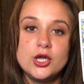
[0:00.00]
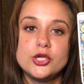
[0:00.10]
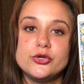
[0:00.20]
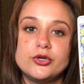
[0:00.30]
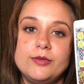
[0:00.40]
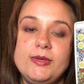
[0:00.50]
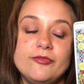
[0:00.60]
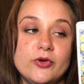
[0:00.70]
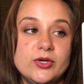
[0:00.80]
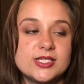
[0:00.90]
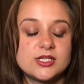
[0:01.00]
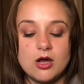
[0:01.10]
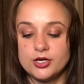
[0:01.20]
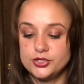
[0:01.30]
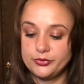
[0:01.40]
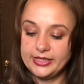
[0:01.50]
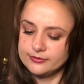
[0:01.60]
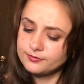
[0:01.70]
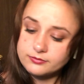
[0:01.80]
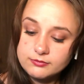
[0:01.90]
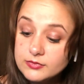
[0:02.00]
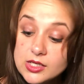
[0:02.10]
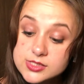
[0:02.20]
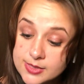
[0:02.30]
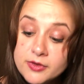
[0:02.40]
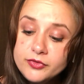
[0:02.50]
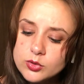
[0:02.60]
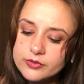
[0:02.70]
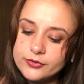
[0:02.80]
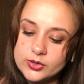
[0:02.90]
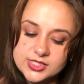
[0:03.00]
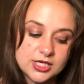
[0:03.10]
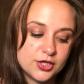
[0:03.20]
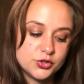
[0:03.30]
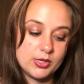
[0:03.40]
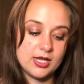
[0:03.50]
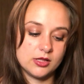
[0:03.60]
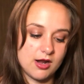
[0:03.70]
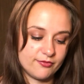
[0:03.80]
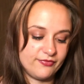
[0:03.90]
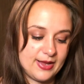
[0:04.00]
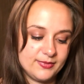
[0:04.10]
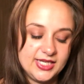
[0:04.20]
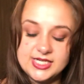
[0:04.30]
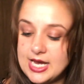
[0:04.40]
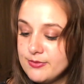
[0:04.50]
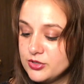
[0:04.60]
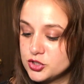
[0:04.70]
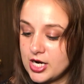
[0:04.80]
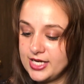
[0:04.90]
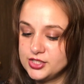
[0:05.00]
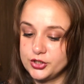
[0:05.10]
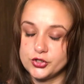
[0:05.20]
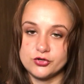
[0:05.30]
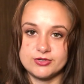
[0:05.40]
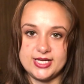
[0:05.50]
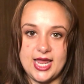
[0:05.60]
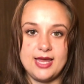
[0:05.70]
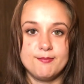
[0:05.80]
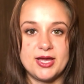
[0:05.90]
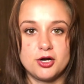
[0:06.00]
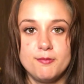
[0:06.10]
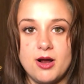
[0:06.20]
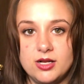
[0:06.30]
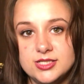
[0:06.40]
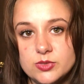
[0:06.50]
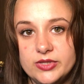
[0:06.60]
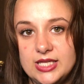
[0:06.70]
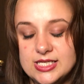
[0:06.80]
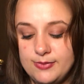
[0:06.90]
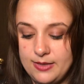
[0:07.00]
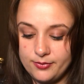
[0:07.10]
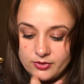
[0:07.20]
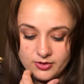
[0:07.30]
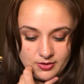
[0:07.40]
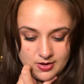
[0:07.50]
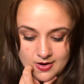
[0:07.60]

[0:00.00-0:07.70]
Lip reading: You could be focused on doing, some of you are focused on doing a lot of family time and trying to create better bonds with these people.